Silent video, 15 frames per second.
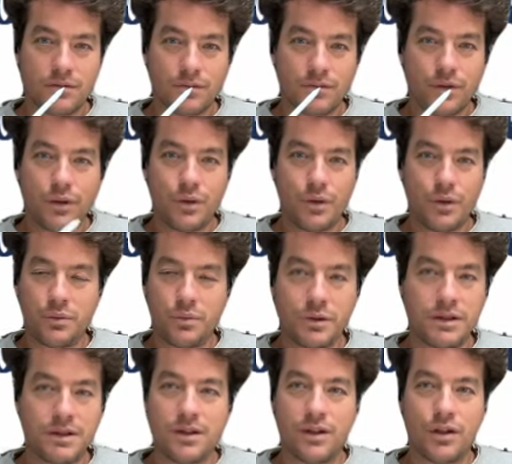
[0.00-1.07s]
for you, it
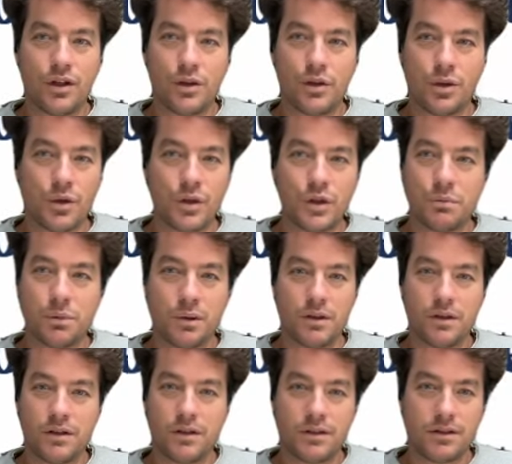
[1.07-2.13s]
was a
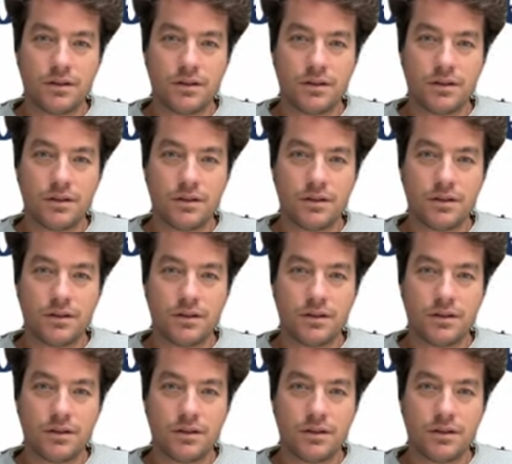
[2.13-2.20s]
non-negotiable.